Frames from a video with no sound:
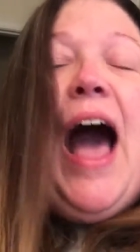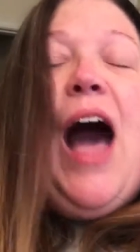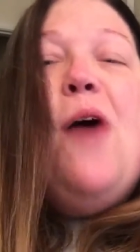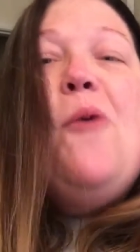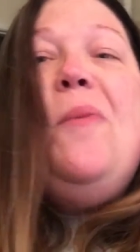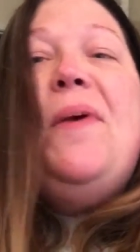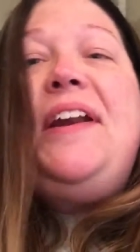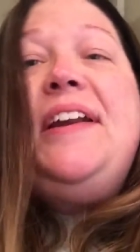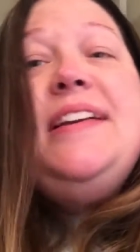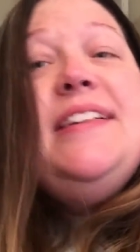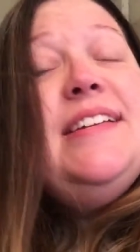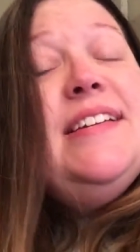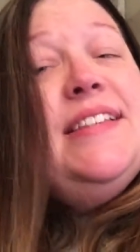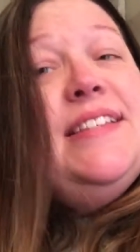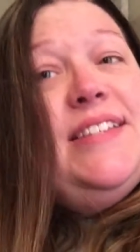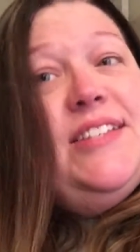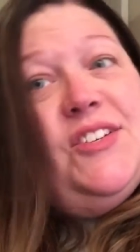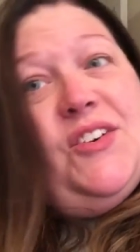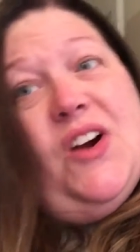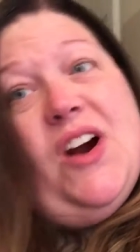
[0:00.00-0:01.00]
I wanted to
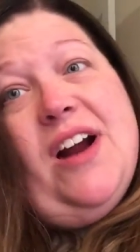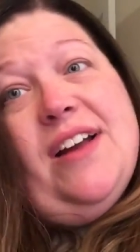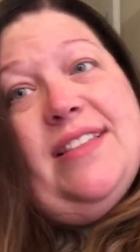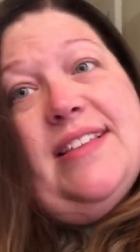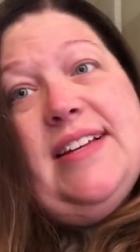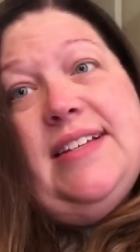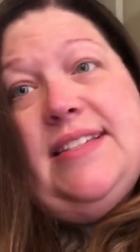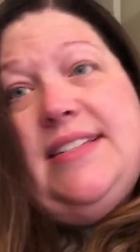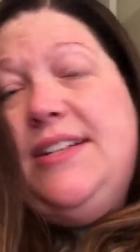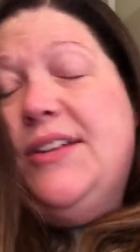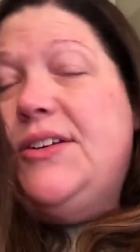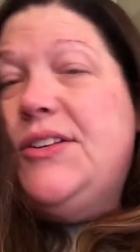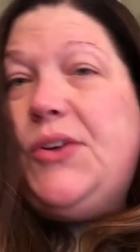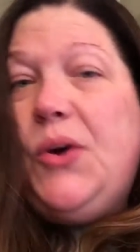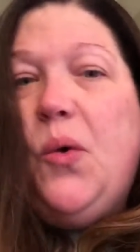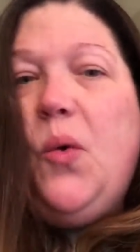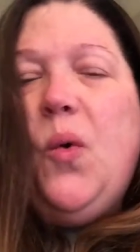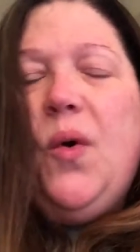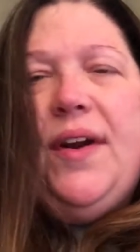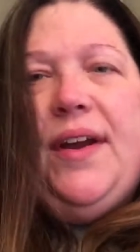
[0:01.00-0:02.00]
start this
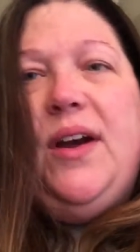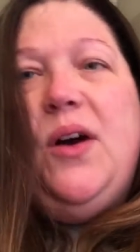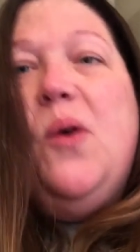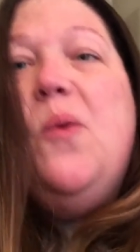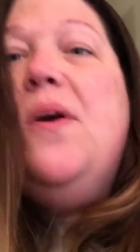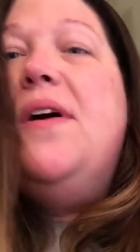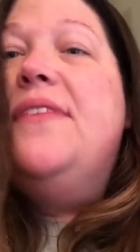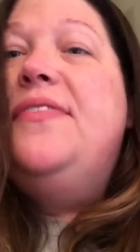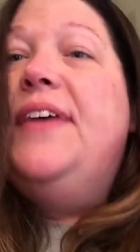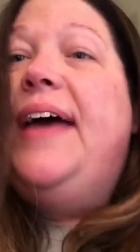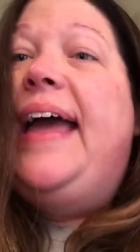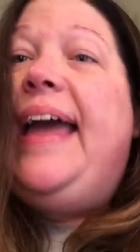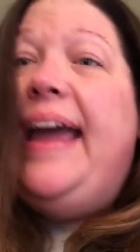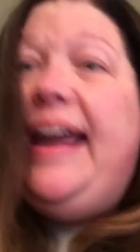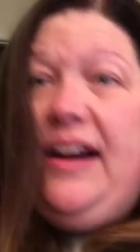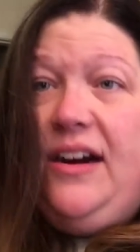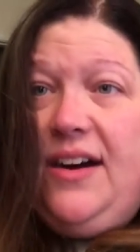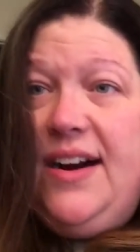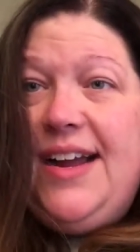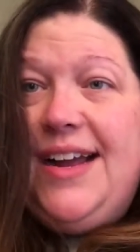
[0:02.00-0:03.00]
tutorial with a
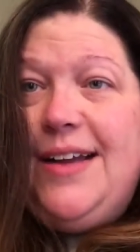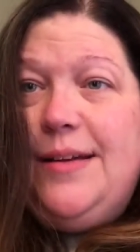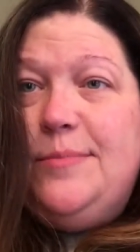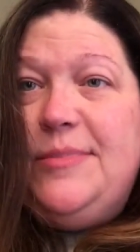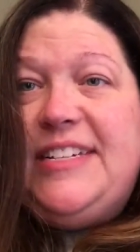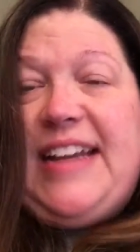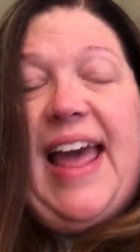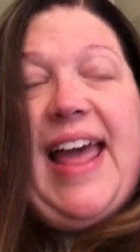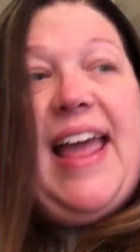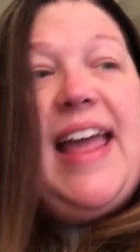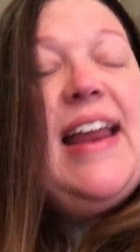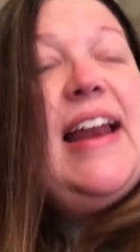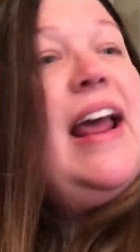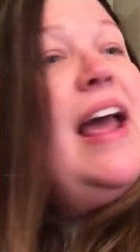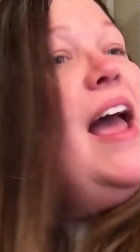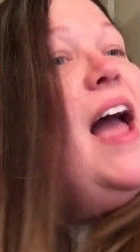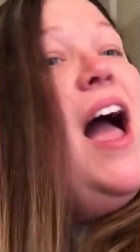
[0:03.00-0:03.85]
hair update.